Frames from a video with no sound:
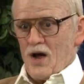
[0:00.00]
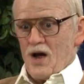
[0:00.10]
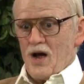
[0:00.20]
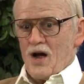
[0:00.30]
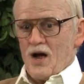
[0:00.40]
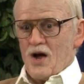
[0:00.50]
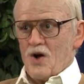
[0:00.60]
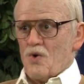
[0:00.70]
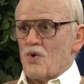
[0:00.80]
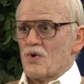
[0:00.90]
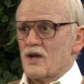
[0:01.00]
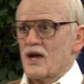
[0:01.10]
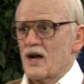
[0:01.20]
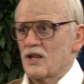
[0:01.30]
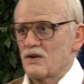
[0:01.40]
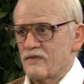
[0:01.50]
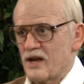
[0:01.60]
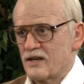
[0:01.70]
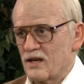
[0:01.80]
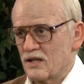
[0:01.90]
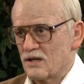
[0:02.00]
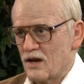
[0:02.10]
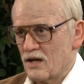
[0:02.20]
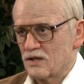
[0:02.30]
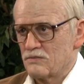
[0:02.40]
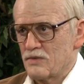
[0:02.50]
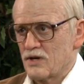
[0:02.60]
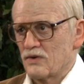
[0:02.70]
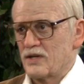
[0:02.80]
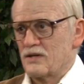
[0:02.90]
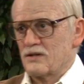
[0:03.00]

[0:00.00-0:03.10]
Uh, oh yeah, I love that Helen, Helen Mirren.